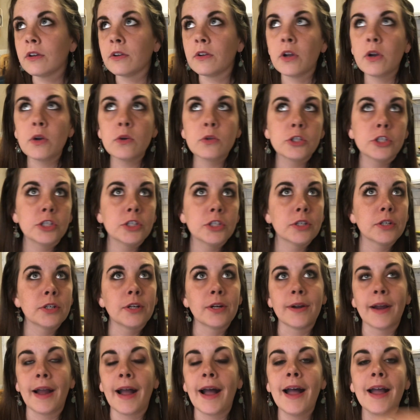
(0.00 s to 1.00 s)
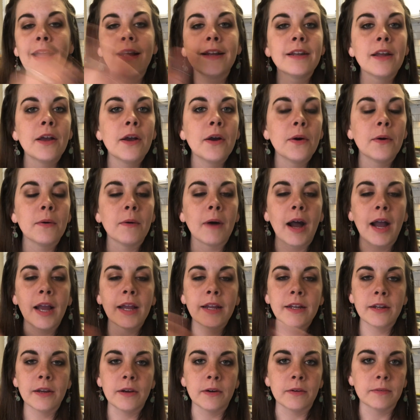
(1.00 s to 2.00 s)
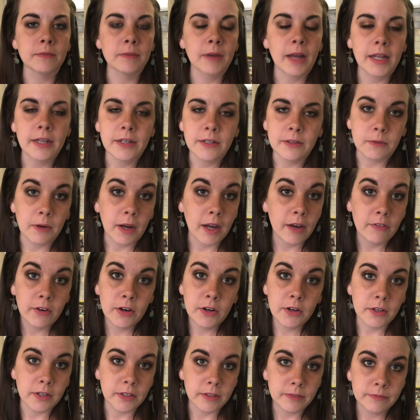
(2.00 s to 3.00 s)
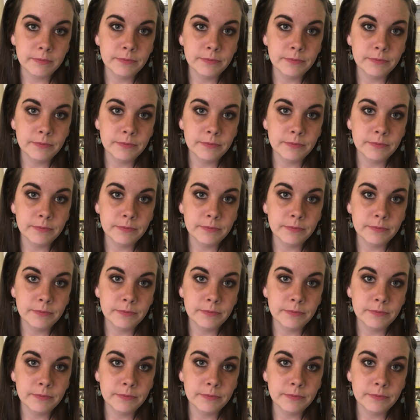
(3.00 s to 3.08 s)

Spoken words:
no sugar, I know, I've heard it.